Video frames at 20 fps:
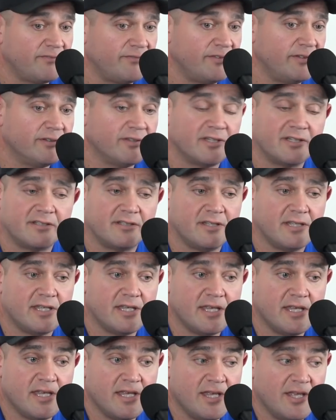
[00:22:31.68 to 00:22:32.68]
feel like
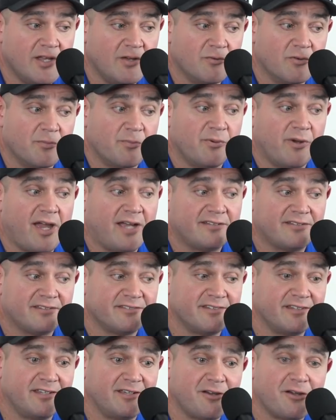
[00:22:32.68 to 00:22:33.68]
we're
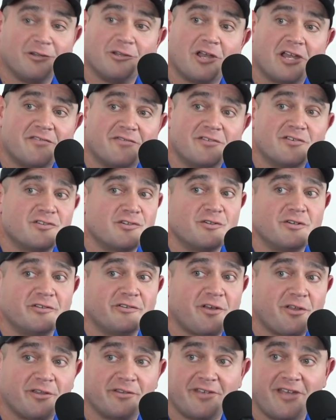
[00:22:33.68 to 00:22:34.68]
practicing our life
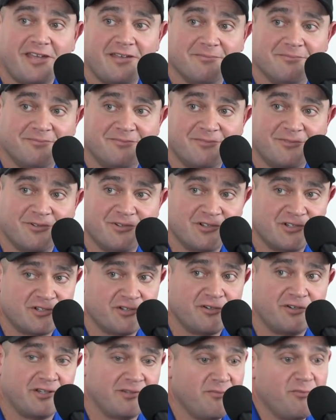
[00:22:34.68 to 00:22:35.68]
insurance all the time. We're
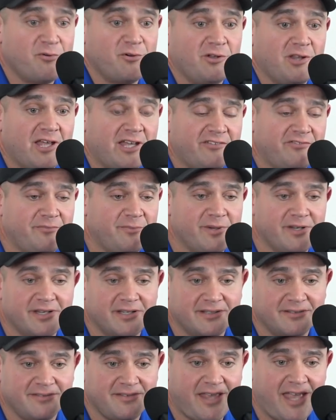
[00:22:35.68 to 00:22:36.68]
insuring more life
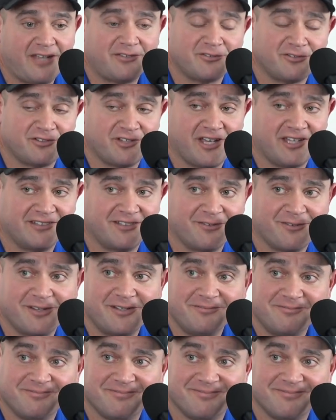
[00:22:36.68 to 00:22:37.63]
by exercising, right?